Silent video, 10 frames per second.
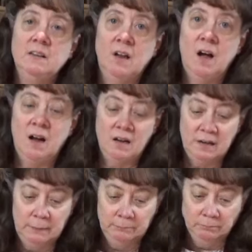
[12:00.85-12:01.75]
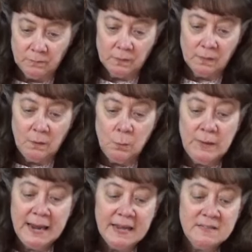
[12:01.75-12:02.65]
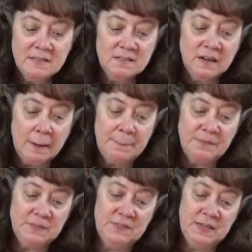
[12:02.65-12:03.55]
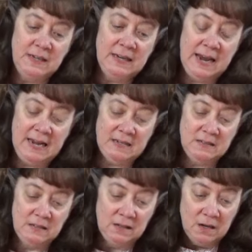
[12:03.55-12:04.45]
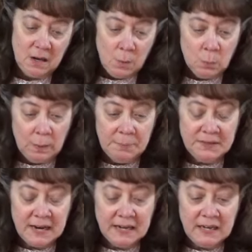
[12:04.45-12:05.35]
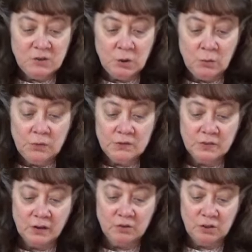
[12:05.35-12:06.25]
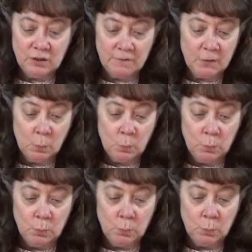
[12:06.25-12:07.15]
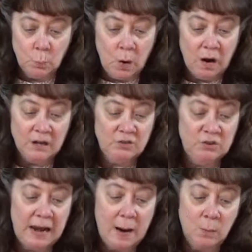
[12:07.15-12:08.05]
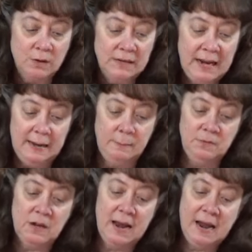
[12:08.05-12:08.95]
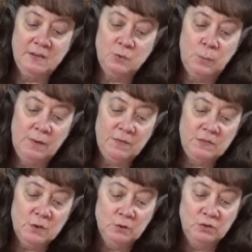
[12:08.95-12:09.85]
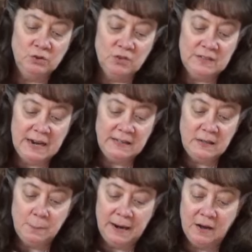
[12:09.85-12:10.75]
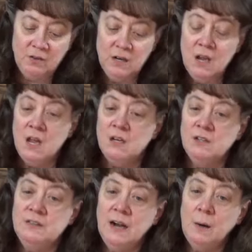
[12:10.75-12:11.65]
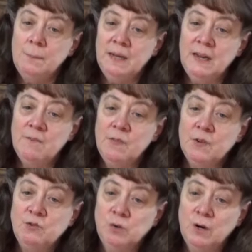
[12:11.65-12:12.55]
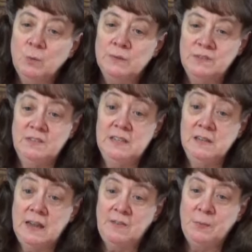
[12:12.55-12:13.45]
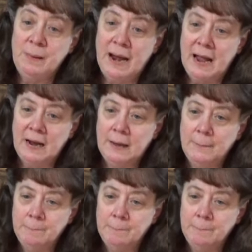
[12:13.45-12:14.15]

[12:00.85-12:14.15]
a lock. We had to stop at the city gate. While Benecke told the sergeant of the watch our names, I asked one of the soldiers standing about to tell me if the trunk was still at the back.